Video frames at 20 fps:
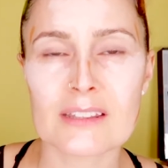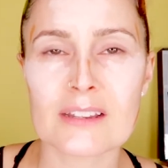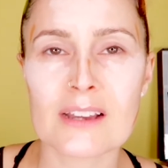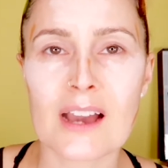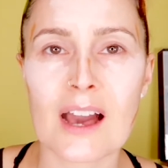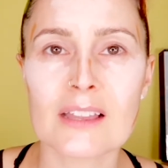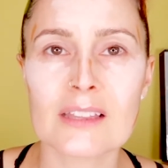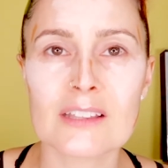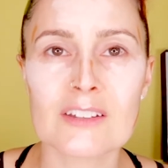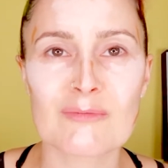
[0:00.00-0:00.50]
the
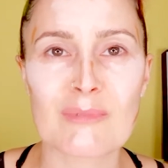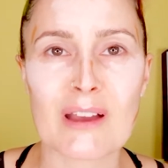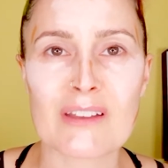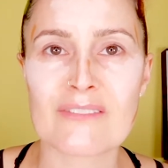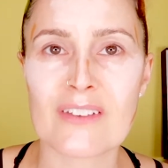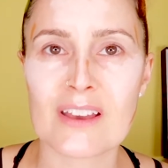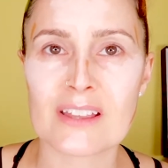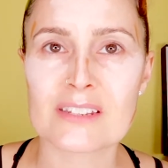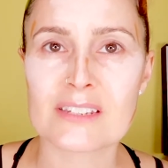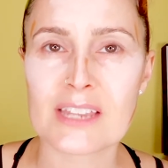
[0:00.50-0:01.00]
colour of my
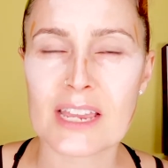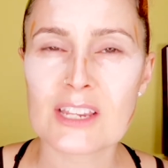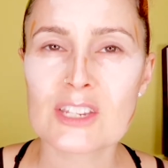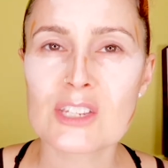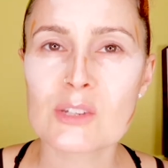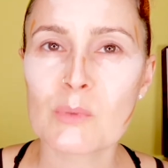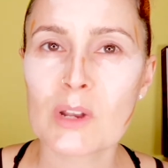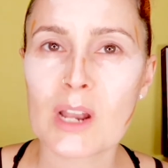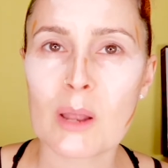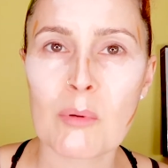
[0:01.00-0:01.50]

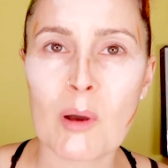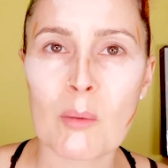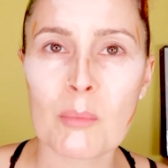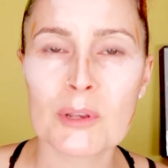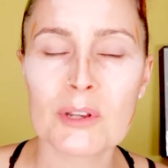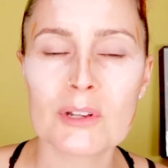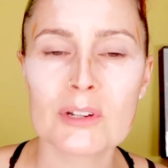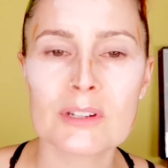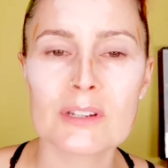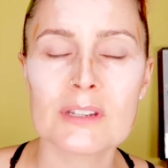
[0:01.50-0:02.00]
foundation when I pop
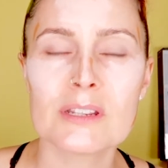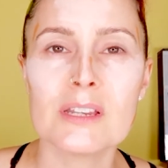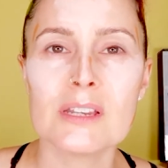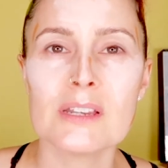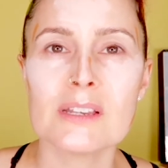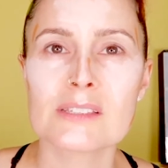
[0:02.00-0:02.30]
it on,